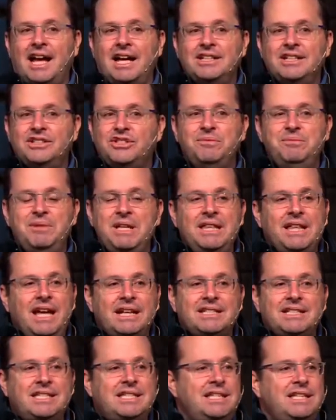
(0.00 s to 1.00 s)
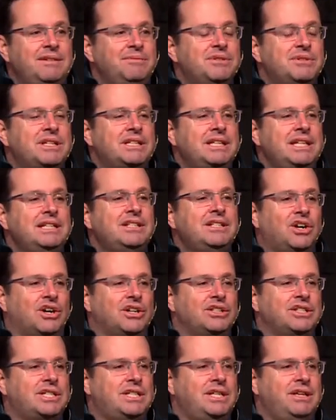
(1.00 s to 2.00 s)
to me, that seemed
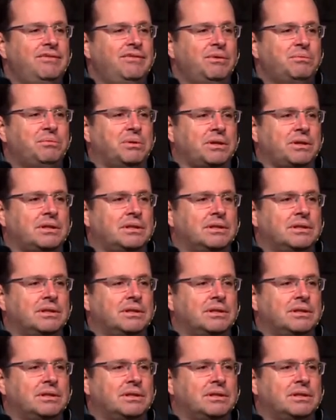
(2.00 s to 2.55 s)
inconceivable.